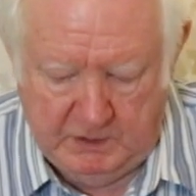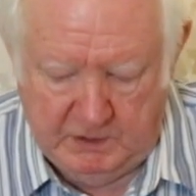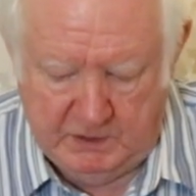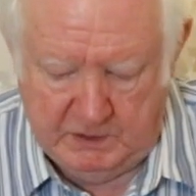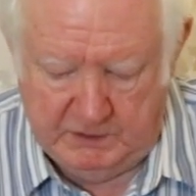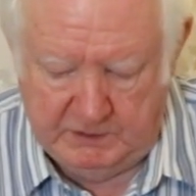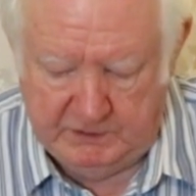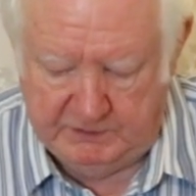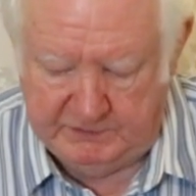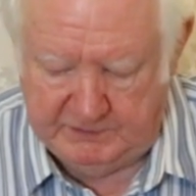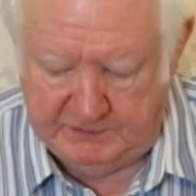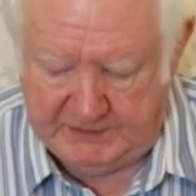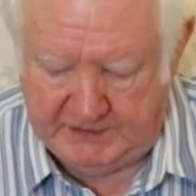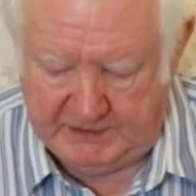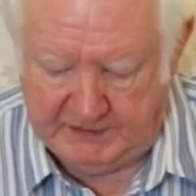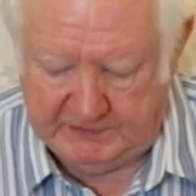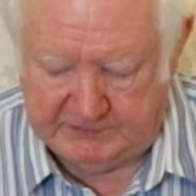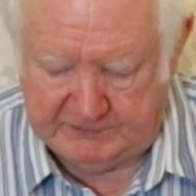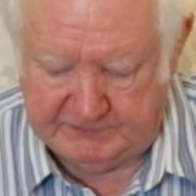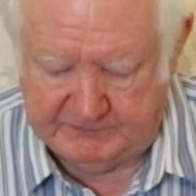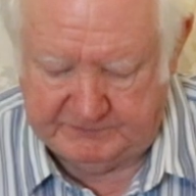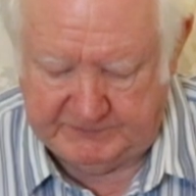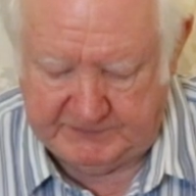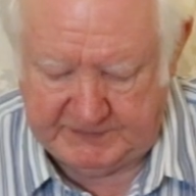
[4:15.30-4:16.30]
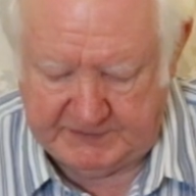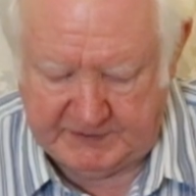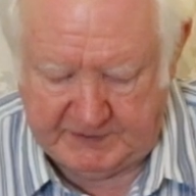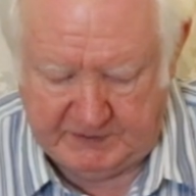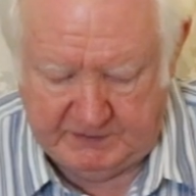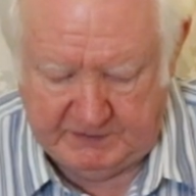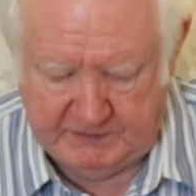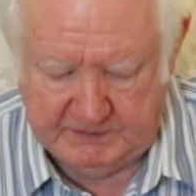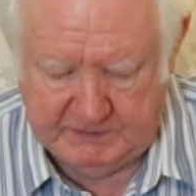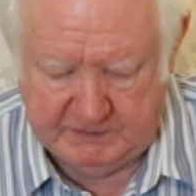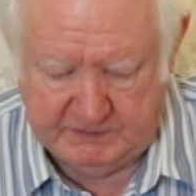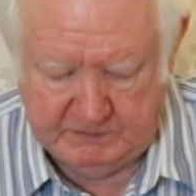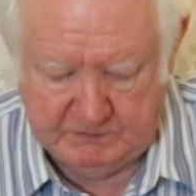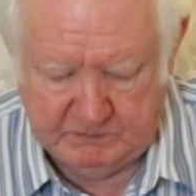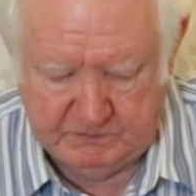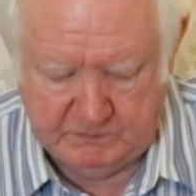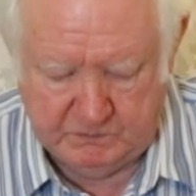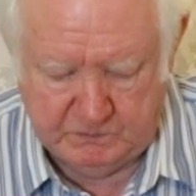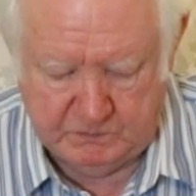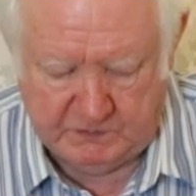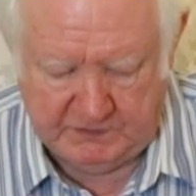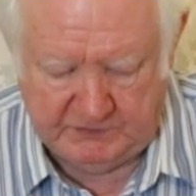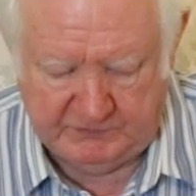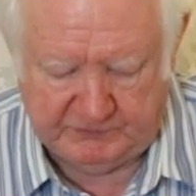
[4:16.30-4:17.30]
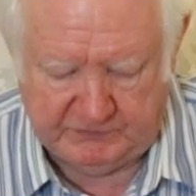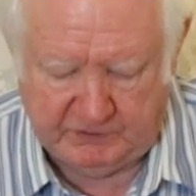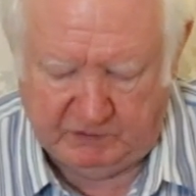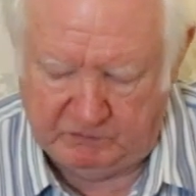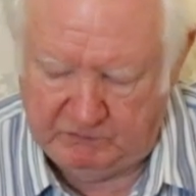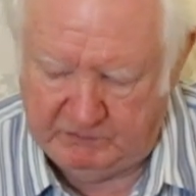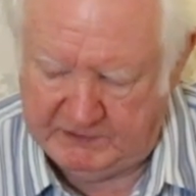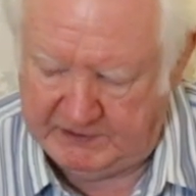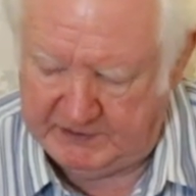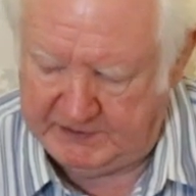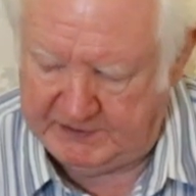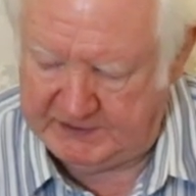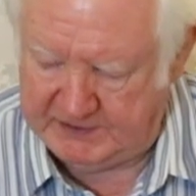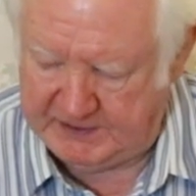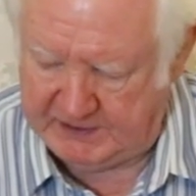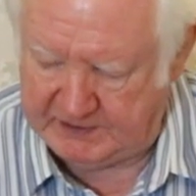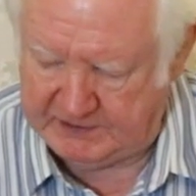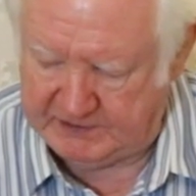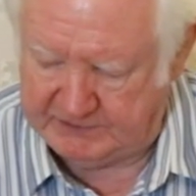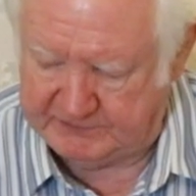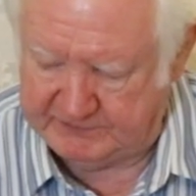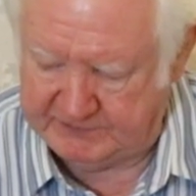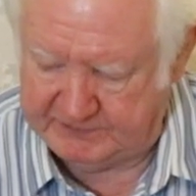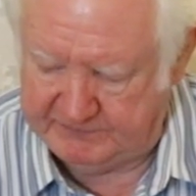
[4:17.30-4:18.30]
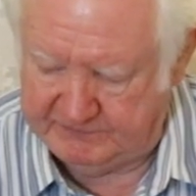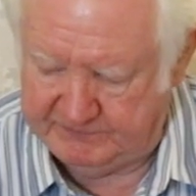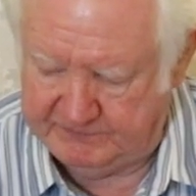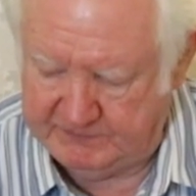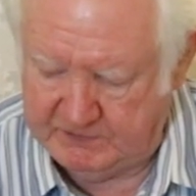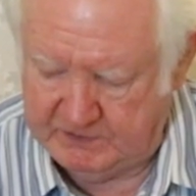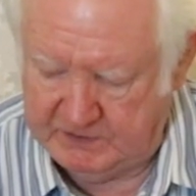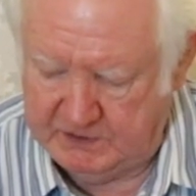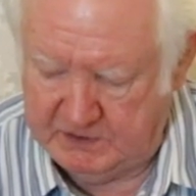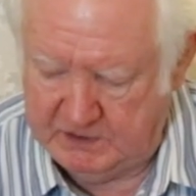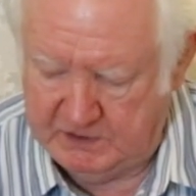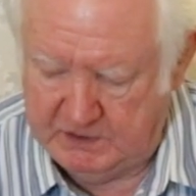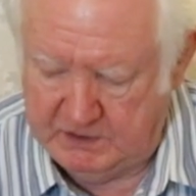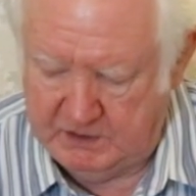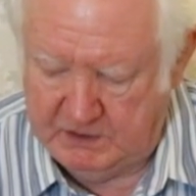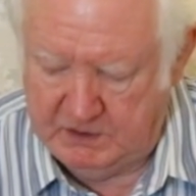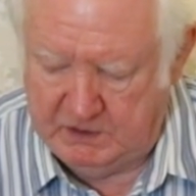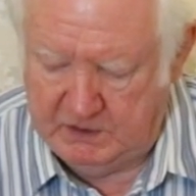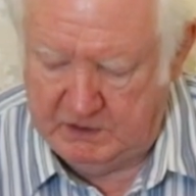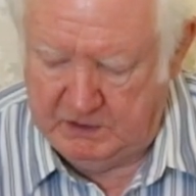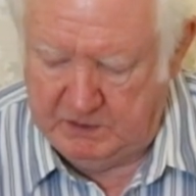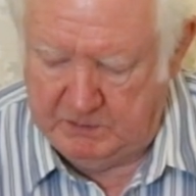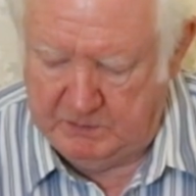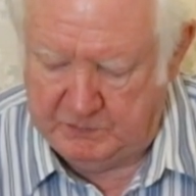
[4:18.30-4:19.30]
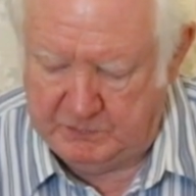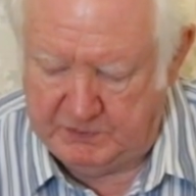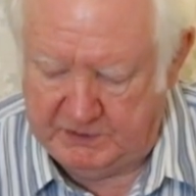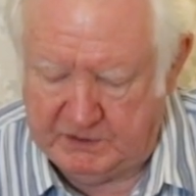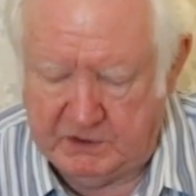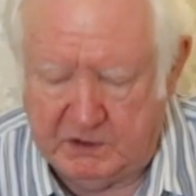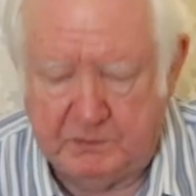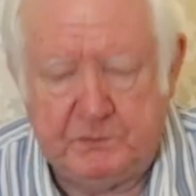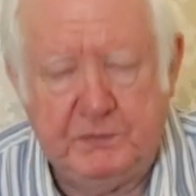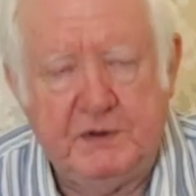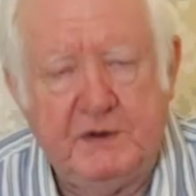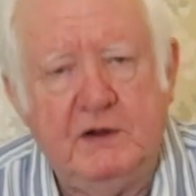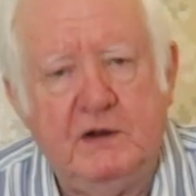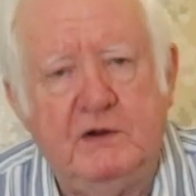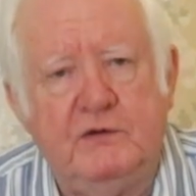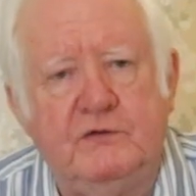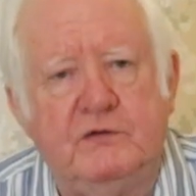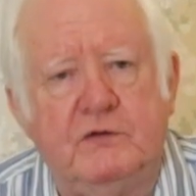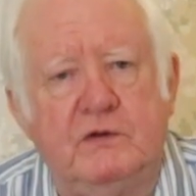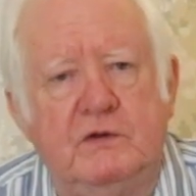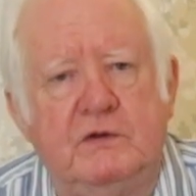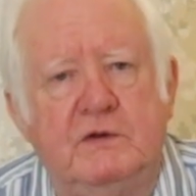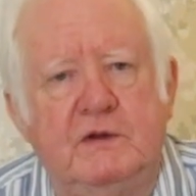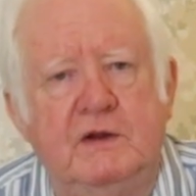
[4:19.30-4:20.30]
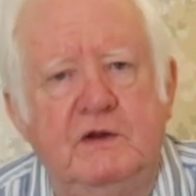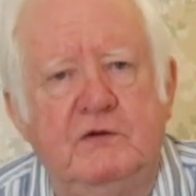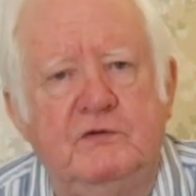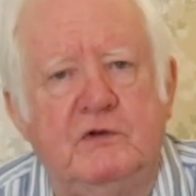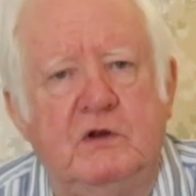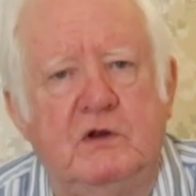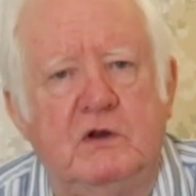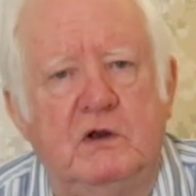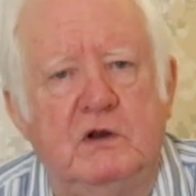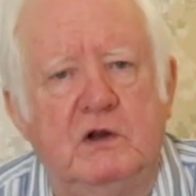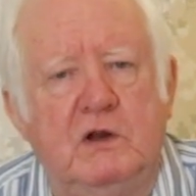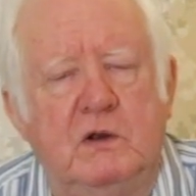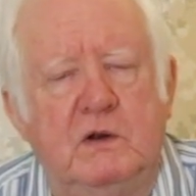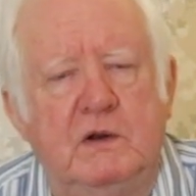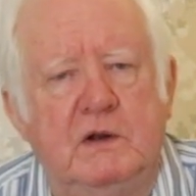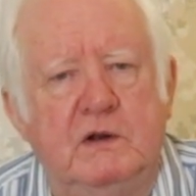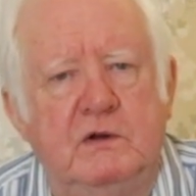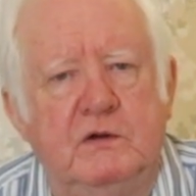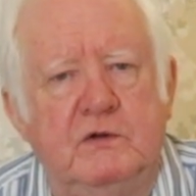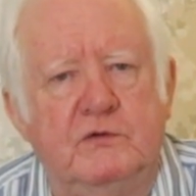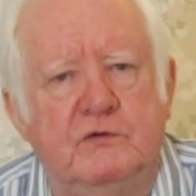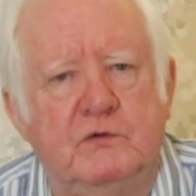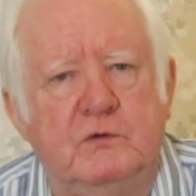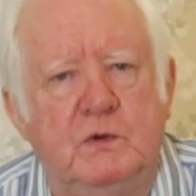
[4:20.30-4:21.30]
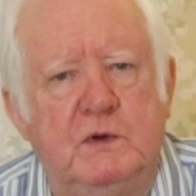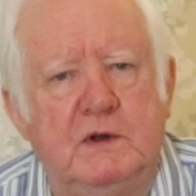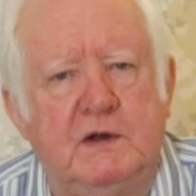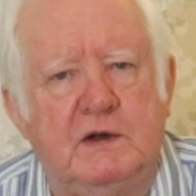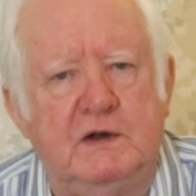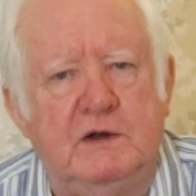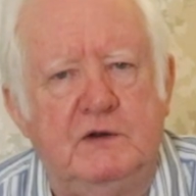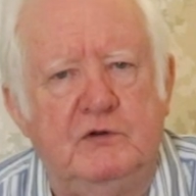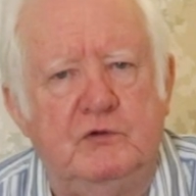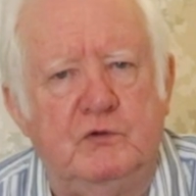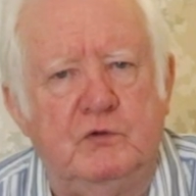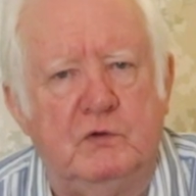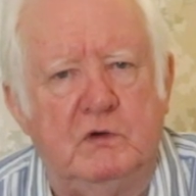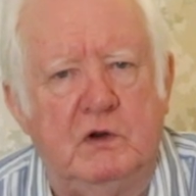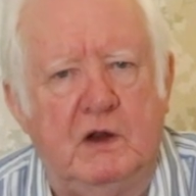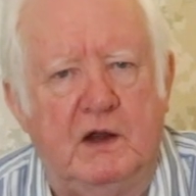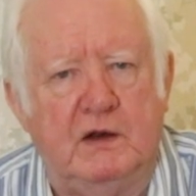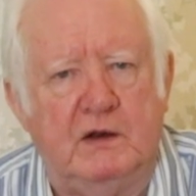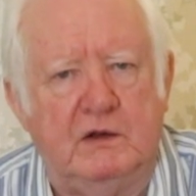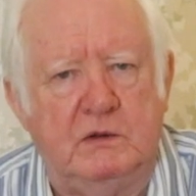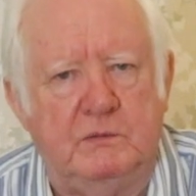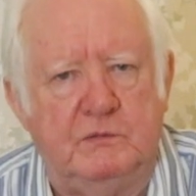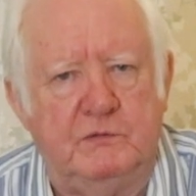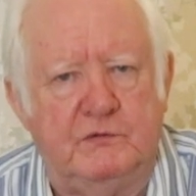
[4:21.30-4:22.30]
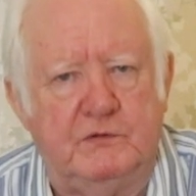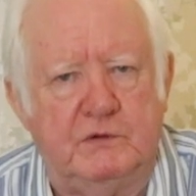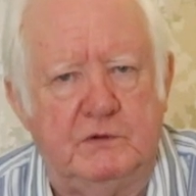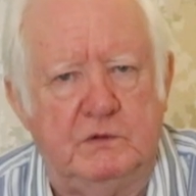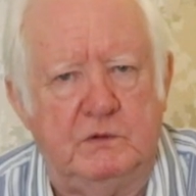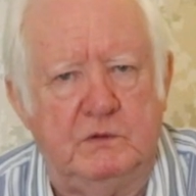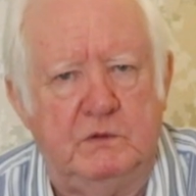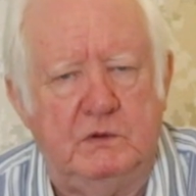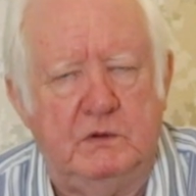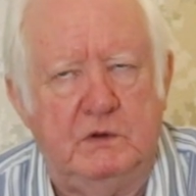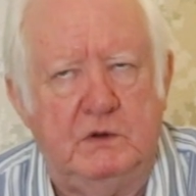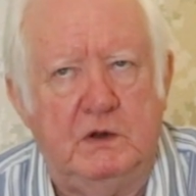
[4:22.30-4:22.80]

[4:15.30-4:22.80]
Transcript: Another negative here, well, it's not really negative, but it appears that things are not going as quickly as you'd like them to.